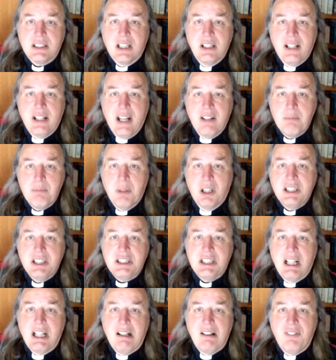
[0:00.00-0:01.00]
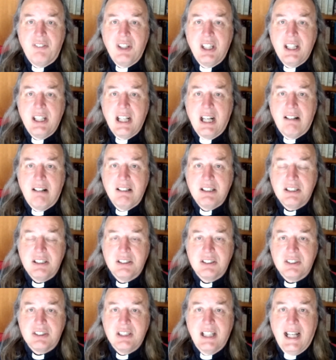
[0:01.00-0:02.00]
"Can I have my share of the
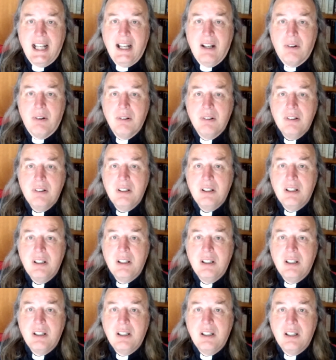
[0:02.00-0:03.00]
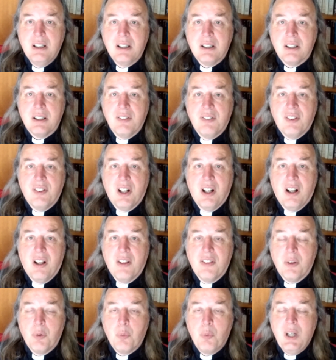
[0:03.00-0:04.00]
inheritance now?" the
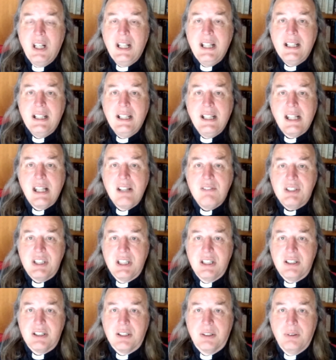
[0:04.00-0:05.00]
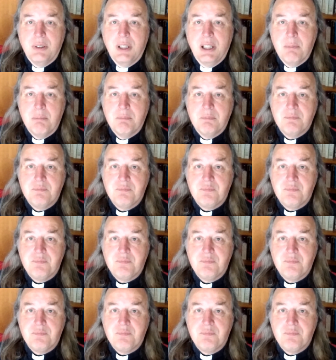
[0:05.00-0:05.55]
father willingly gives it to him.